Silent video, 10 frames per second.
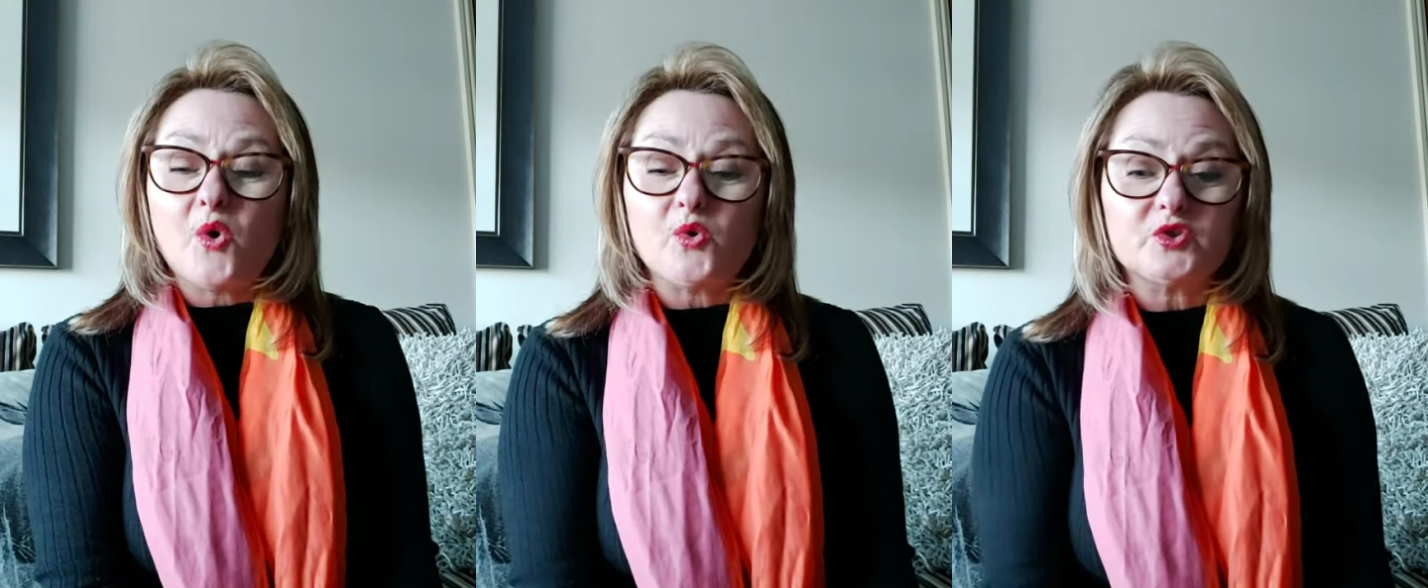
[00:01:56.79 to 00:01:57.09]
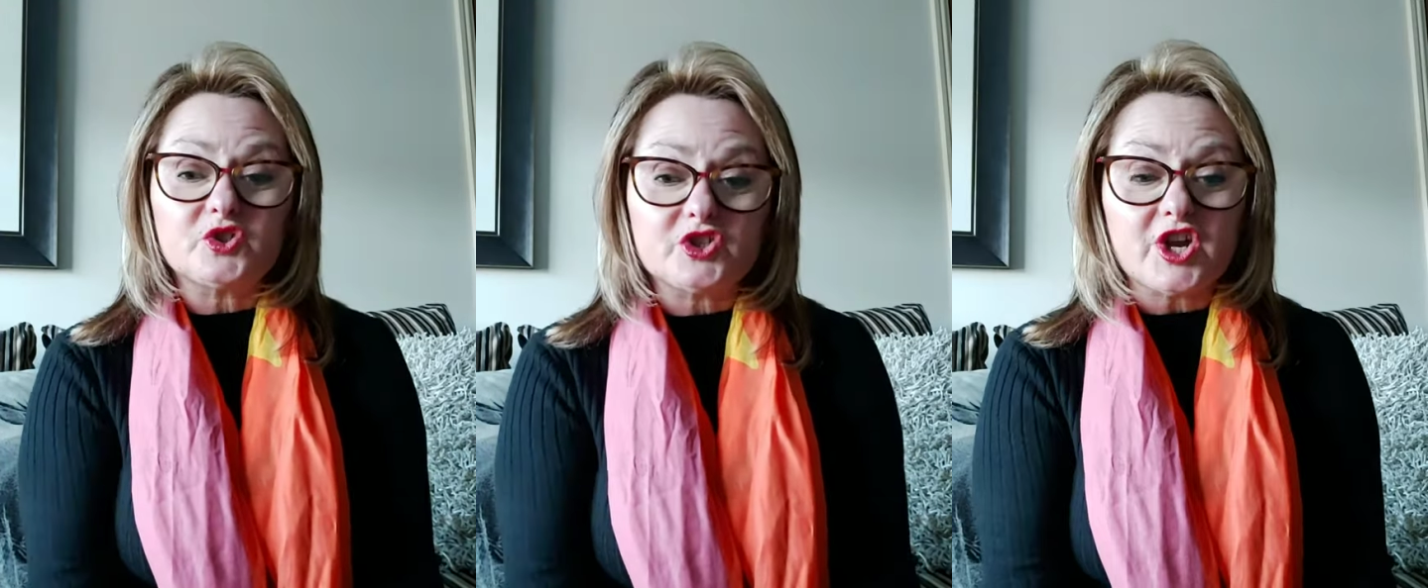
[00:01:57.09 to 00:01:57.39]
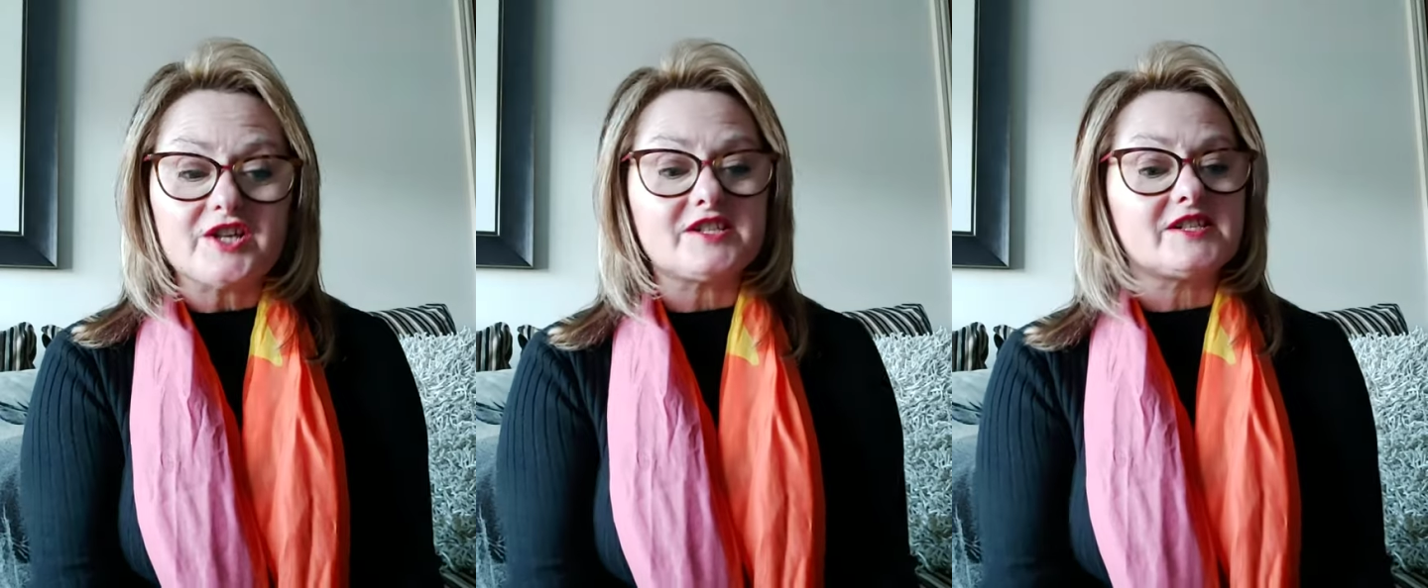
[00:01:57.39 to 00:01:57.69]
or
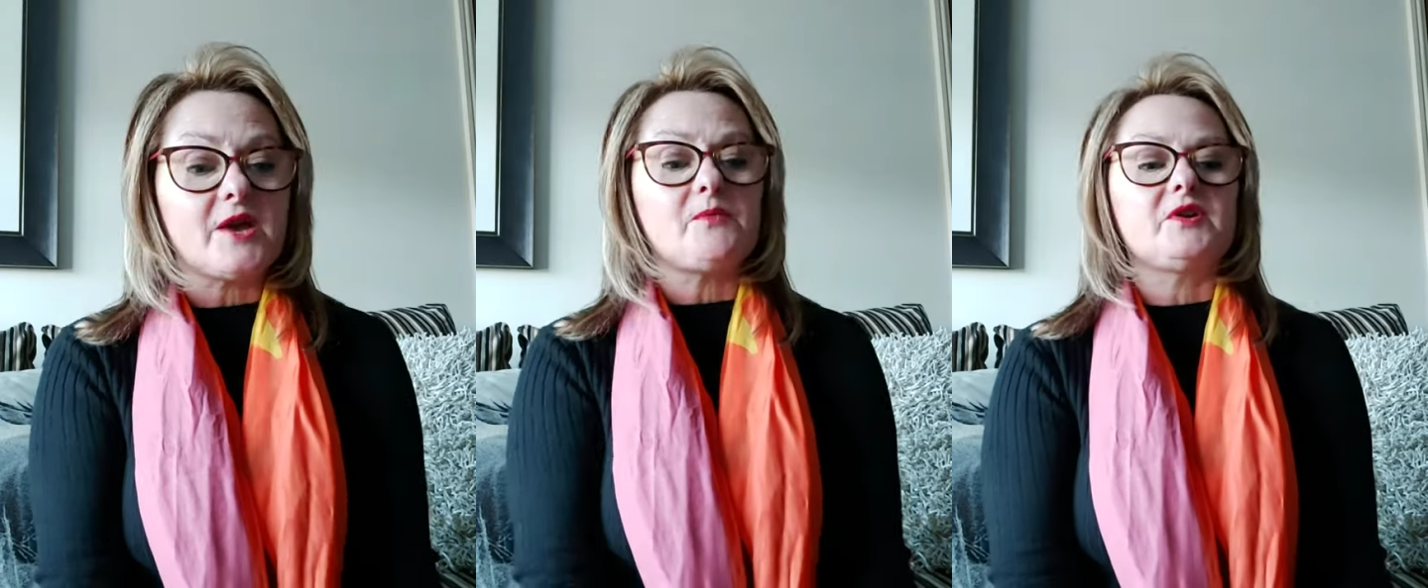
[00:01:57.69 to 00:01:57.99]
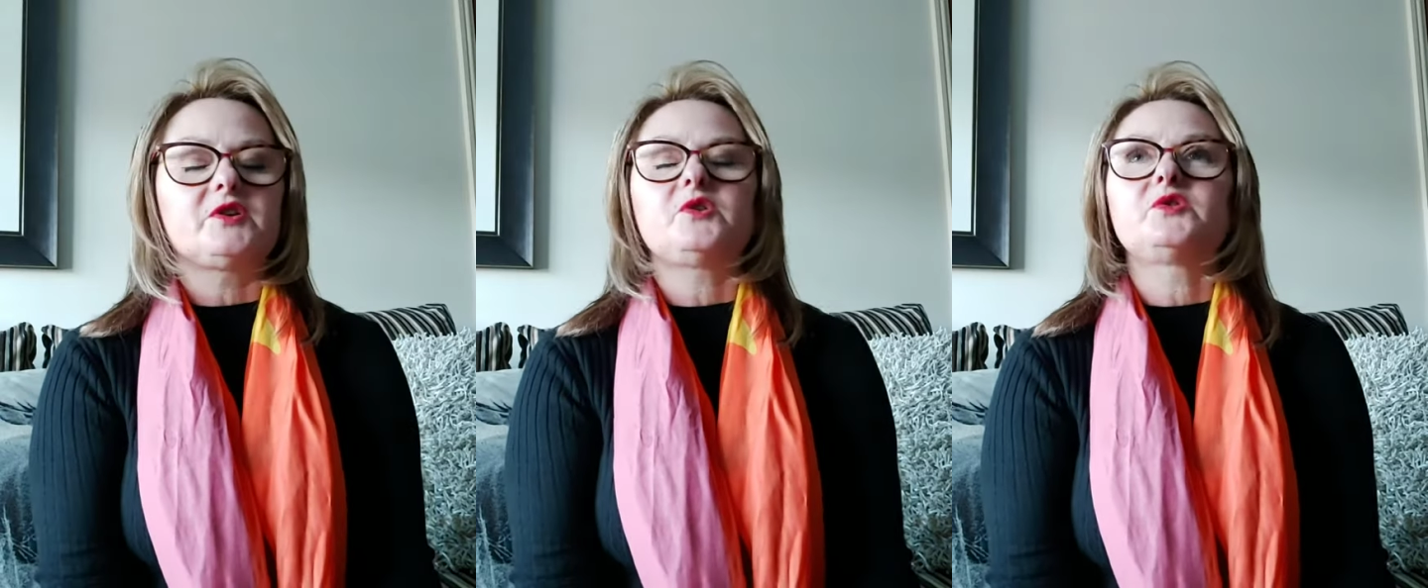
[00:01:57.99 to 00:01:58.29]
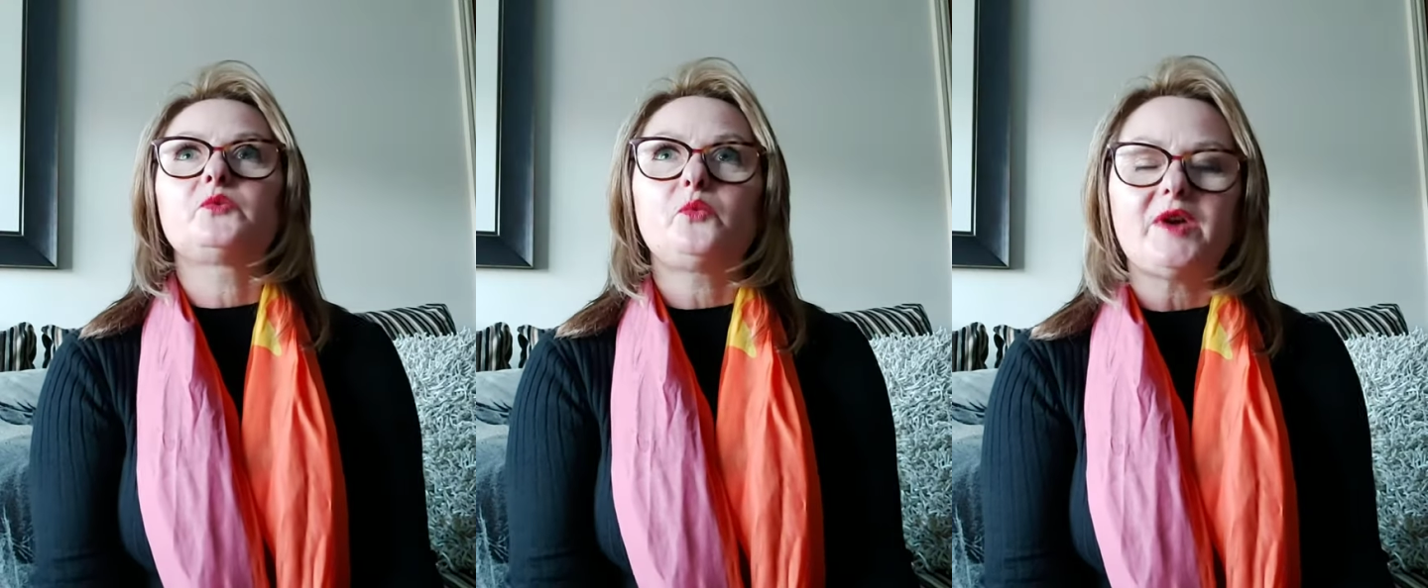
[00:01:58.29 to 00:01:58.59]
just someone
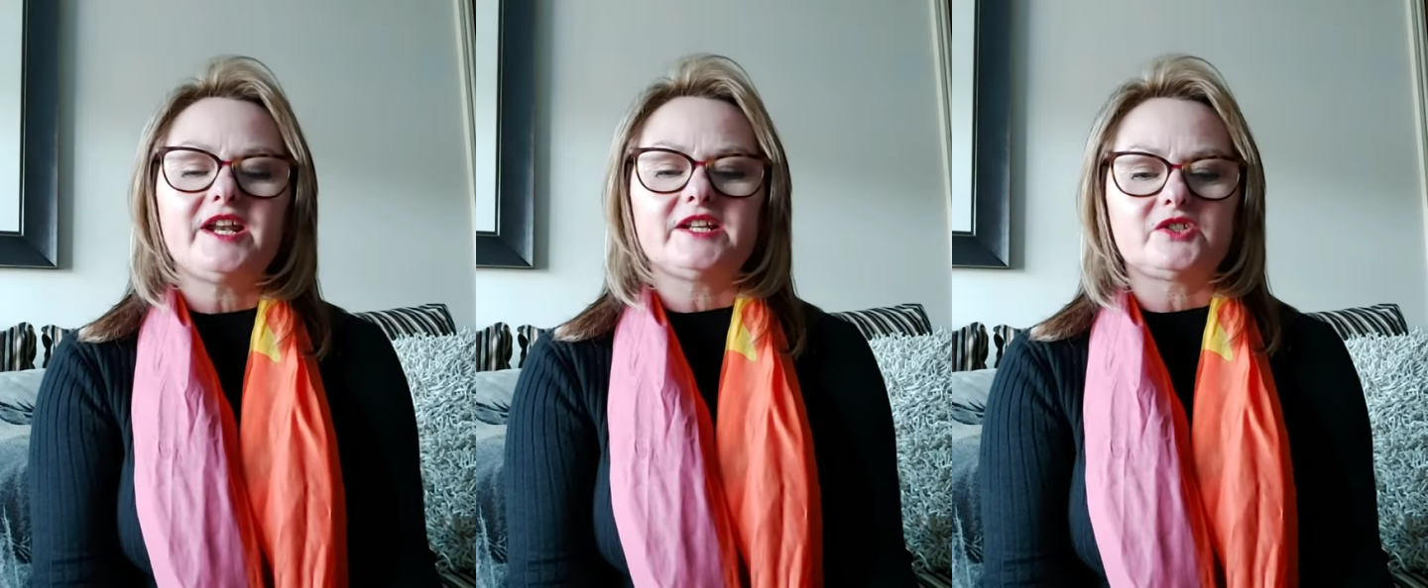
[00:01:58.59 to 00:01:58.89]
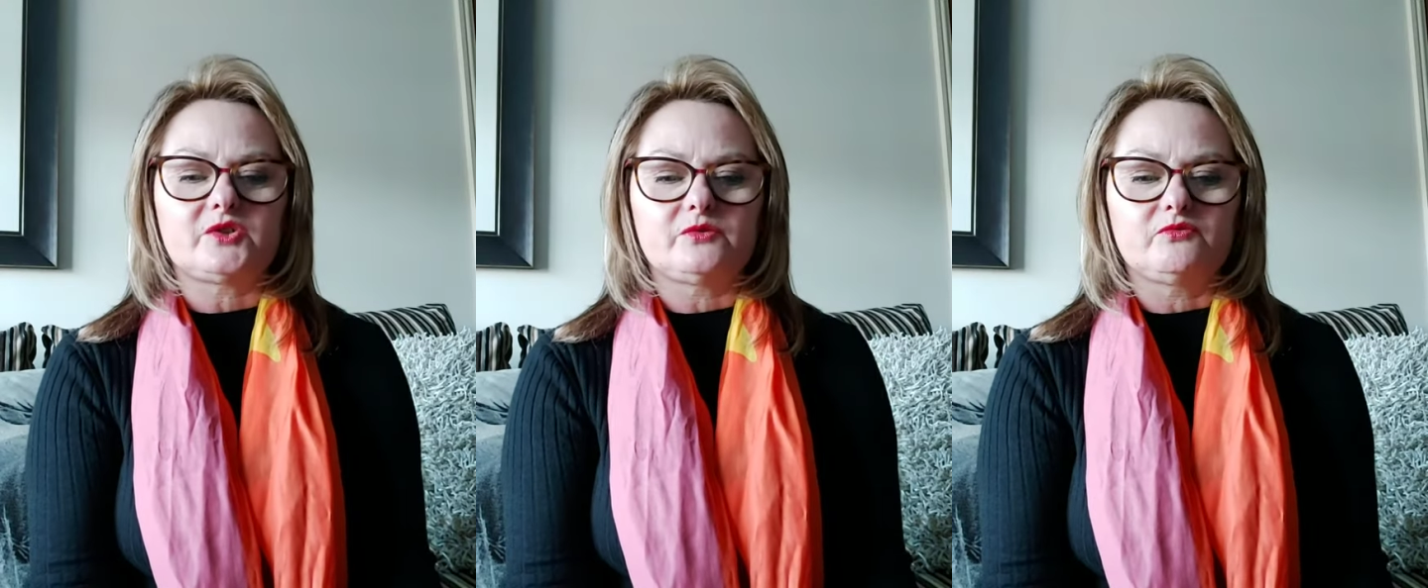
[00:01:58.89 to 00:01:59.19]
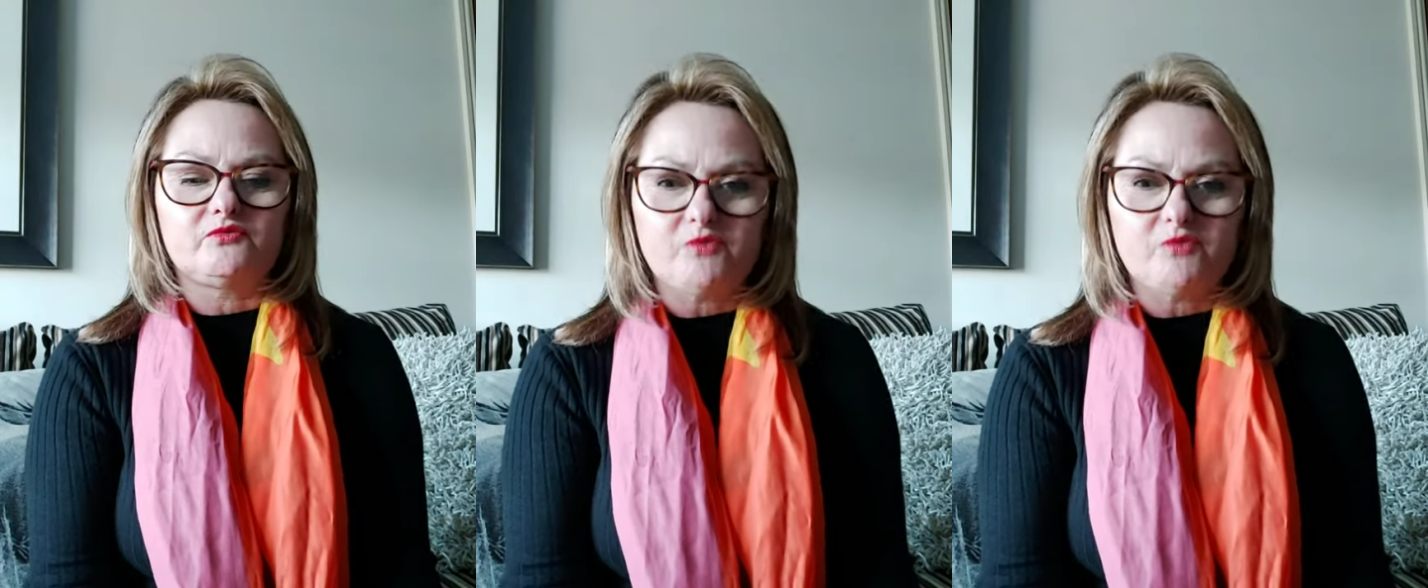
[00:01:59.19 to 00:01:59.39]
who's willing to